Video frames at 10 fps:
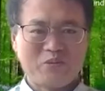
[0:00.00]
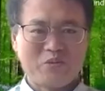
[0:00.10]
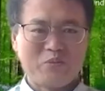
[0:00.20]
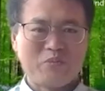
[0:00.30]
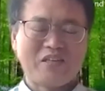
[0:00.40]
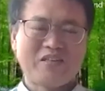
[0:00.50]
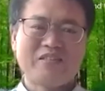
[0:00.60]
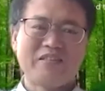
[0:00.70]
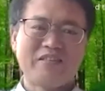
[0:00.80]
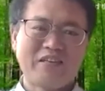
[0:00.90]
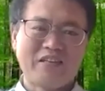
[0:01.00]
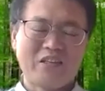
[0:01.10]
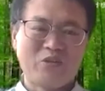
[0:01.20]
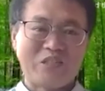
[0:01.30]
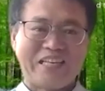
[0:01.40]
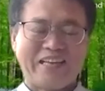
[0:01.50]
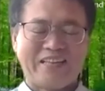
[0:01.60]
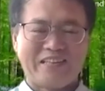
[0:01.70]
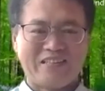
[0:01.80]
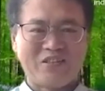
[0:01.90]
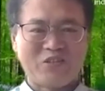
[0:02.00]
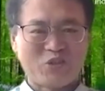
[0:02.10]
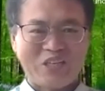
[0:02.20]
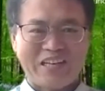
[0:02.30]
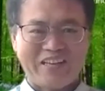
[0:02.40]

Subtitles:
We met in New Zealand and Australia.